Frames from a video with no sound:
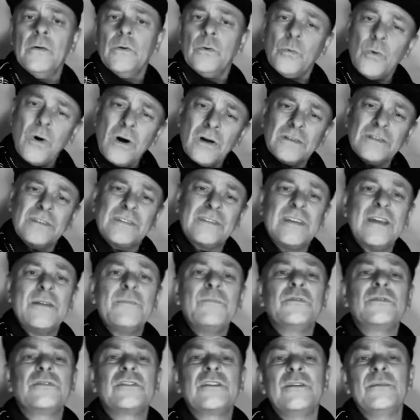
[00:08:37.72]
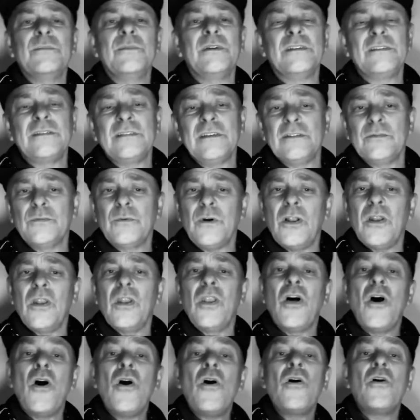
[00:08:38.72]
What sin was committed, what
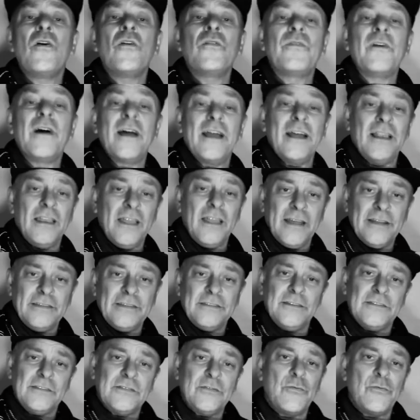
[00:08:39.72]
law violated